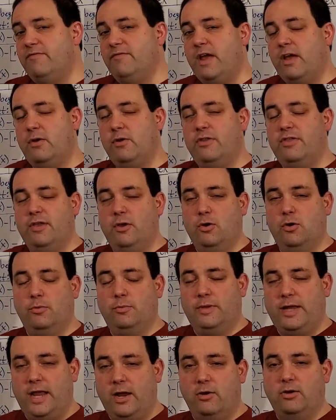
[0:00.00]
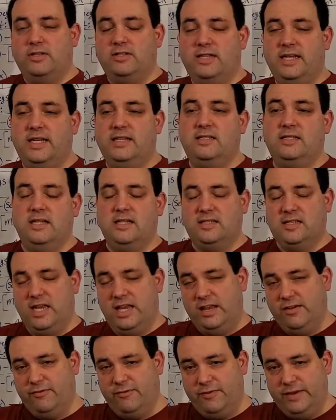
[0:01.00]
value theorem guarantees is
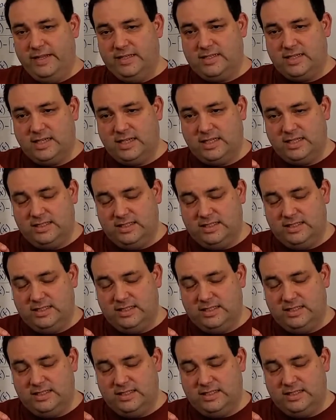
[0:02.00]
if it's